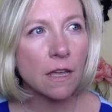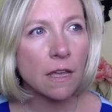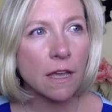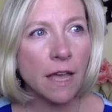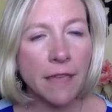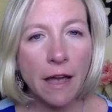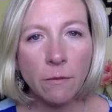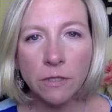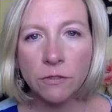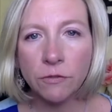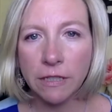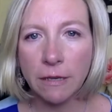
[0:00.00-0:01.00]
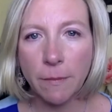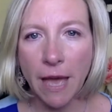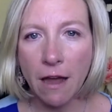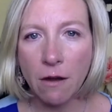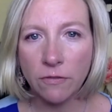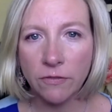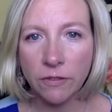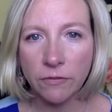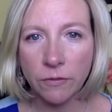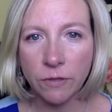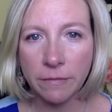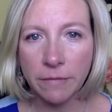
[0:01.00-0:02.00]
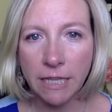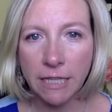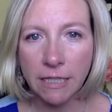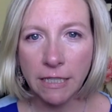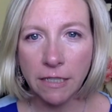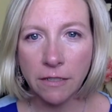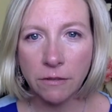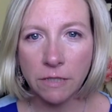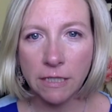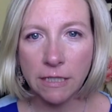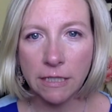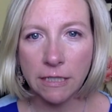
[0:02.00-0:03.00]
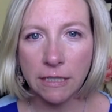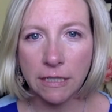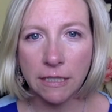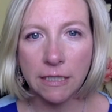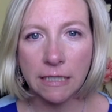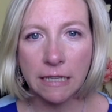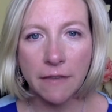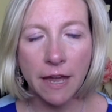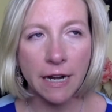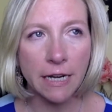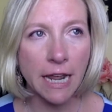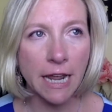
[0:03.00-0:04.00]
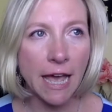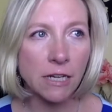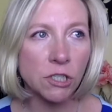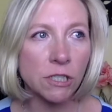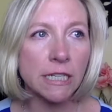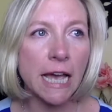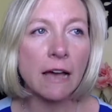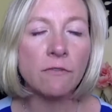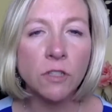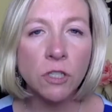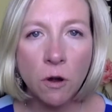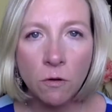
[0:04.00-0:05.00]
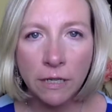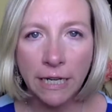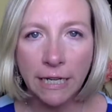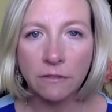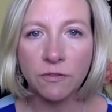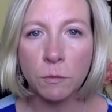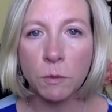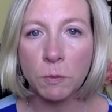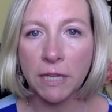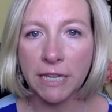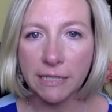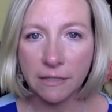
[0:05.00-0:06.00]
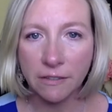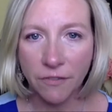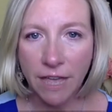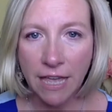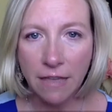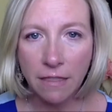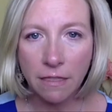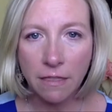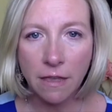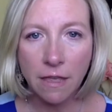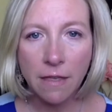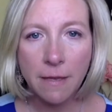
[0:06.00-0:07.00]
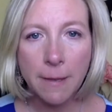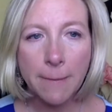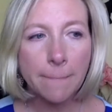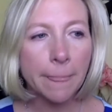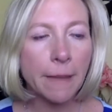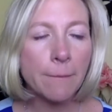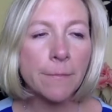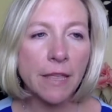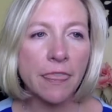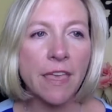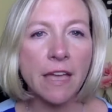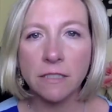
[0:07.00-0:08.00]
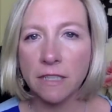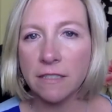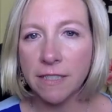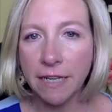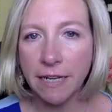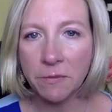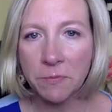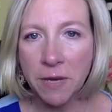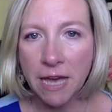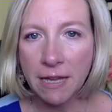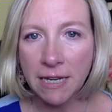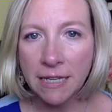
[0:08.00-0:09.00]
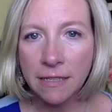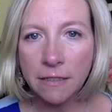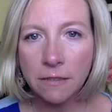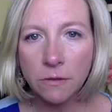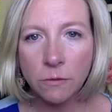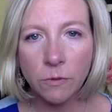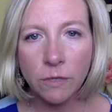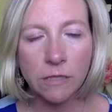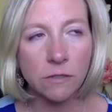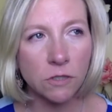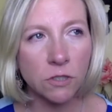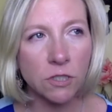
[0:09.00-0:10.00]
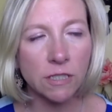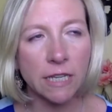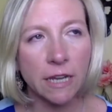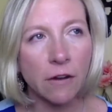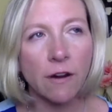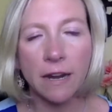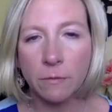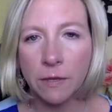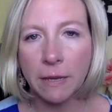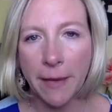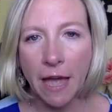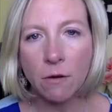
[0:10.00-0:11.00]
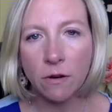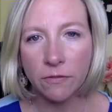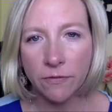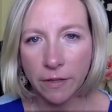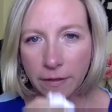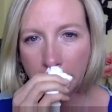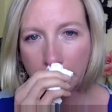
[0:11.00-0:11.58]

And that was really powerful for me, to see that in action, to have known it from a place of faith, but then to see it embodied was just incredibly powerful.